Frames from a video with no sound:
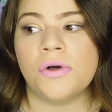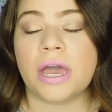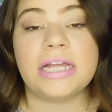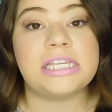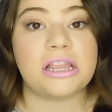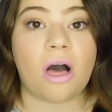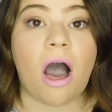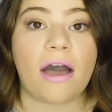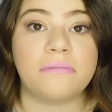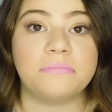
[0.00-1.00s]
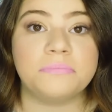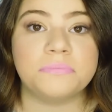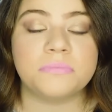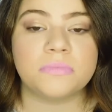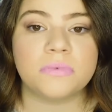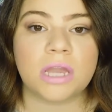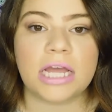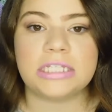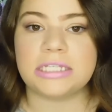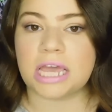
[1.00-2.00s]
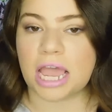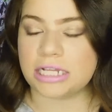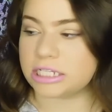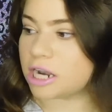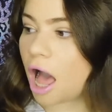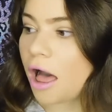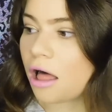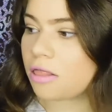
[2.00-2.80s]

it's a lot. It's not a